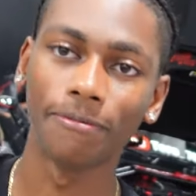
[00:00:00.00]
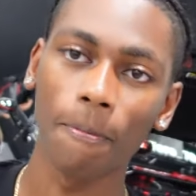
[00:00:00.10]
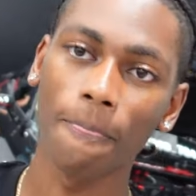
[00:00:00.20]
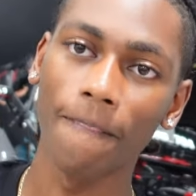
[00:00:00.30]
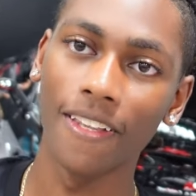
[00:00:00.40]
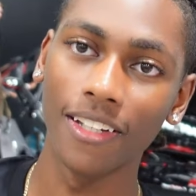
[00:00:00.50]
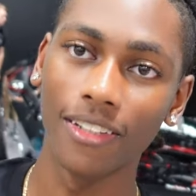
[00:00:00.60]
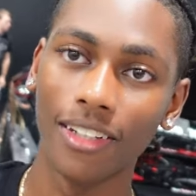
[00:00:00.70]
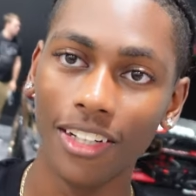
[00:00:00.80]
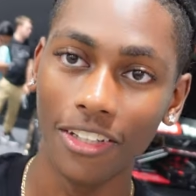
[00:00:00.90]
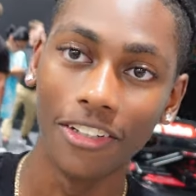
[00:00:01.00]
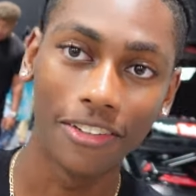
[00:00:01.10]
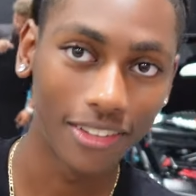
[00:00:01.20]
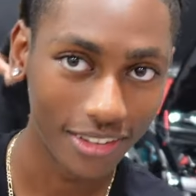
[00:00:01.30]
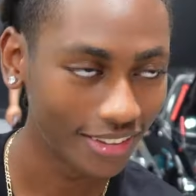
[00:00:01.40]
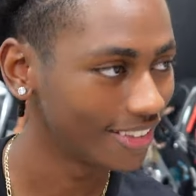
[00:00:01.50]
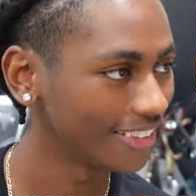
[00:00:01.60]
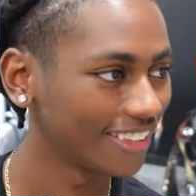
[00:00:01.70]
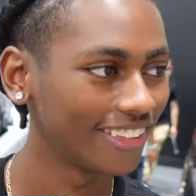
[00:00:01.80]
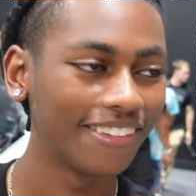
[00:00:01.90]
see, man, I got the
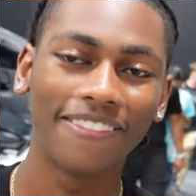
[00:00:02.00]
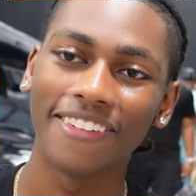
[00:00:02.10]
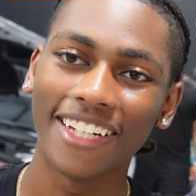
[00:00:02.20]
Josh Laurent,